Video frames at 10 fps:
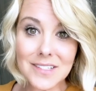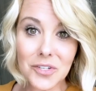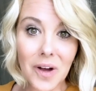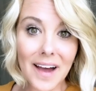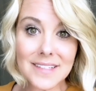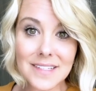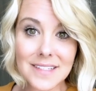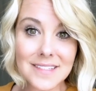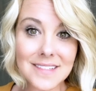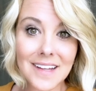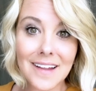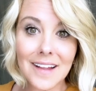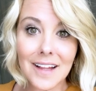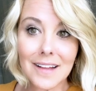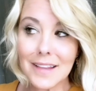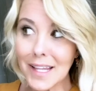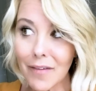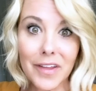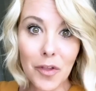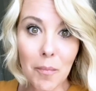you guys, is
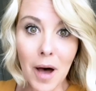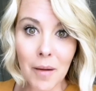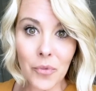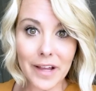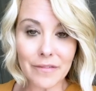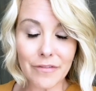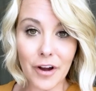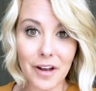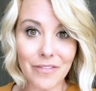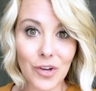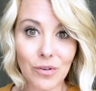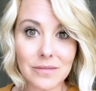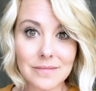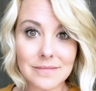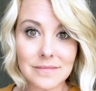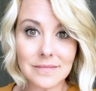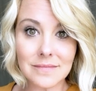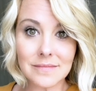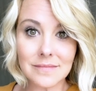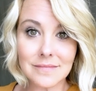loving the mom right in front of you
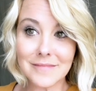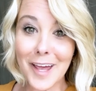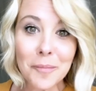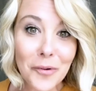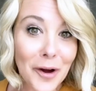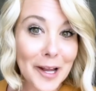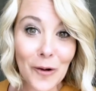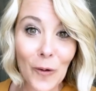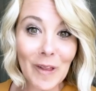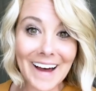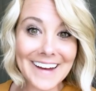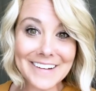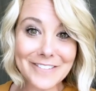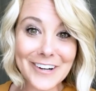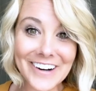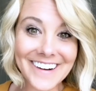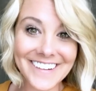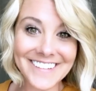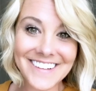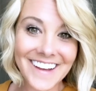and praying a whole lot for her.
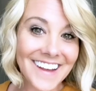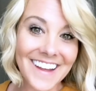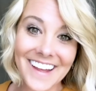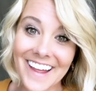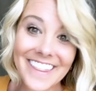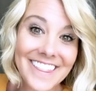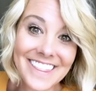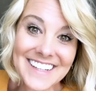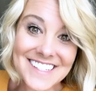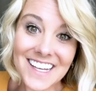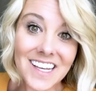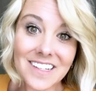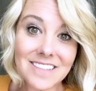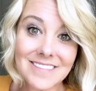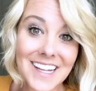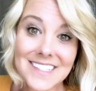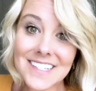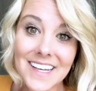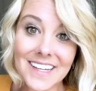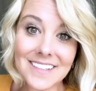And that's
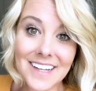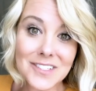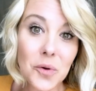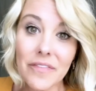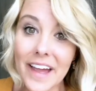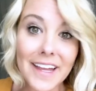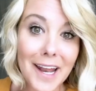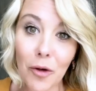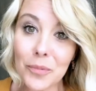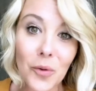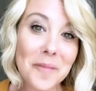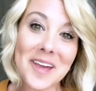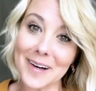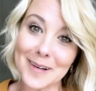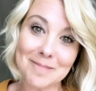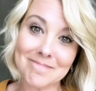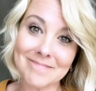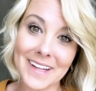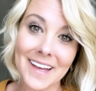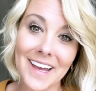it. And so if I can help you, I'm here.
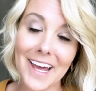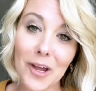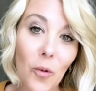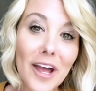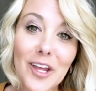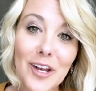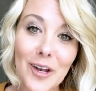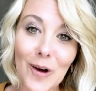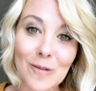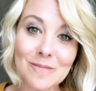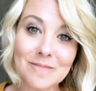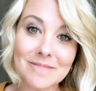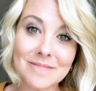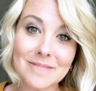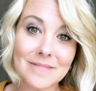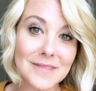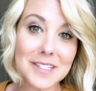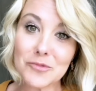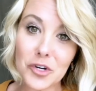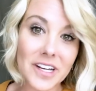And I want you to know,
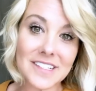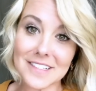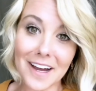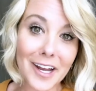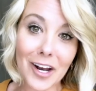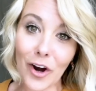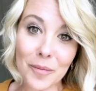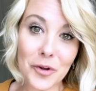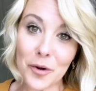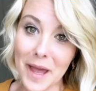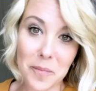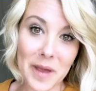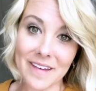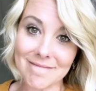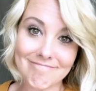sleep training is not going to harm your baby.